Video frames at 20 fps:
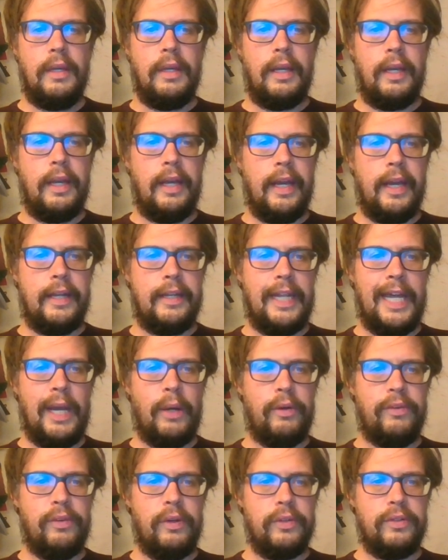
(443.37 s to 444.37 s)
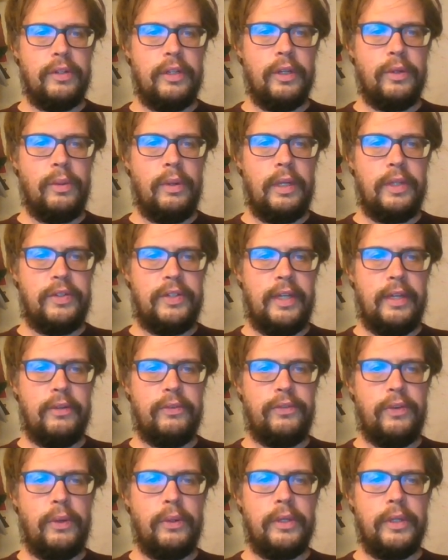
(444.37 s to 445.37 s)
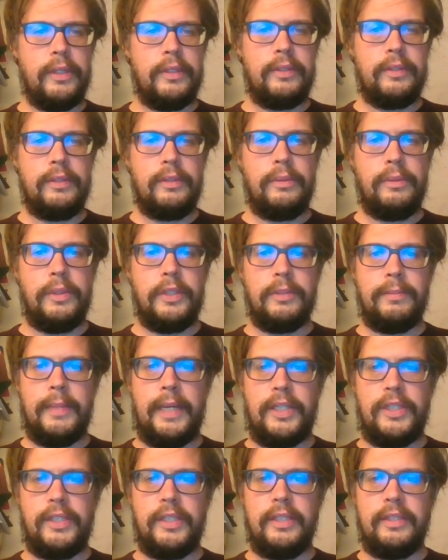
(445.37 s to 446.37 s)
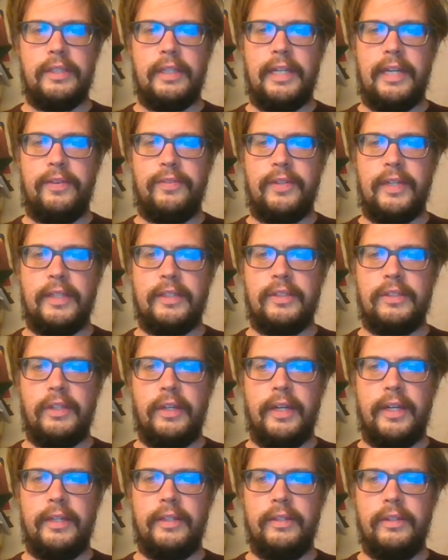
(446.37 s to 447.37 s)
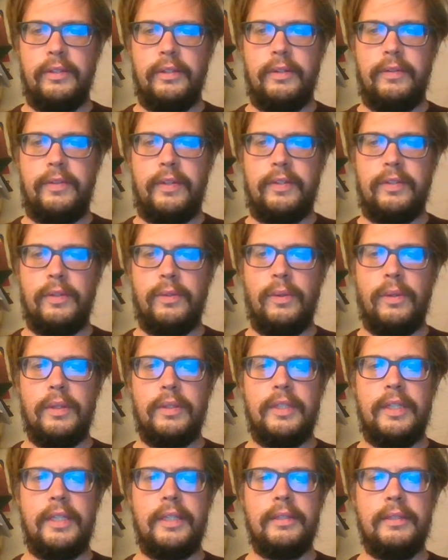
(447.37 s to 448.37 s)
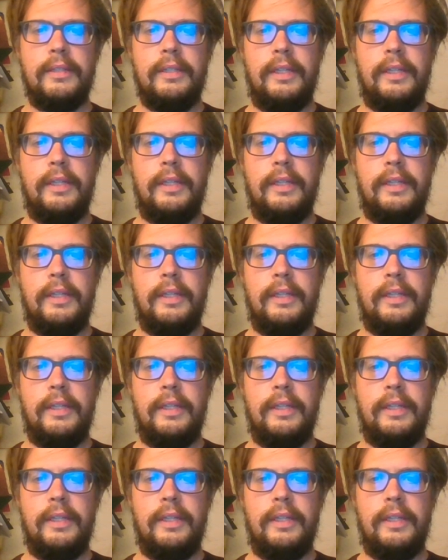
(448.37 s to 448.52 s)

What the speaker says: And now we've got an equality in focus which matches the left-hand side of this equality.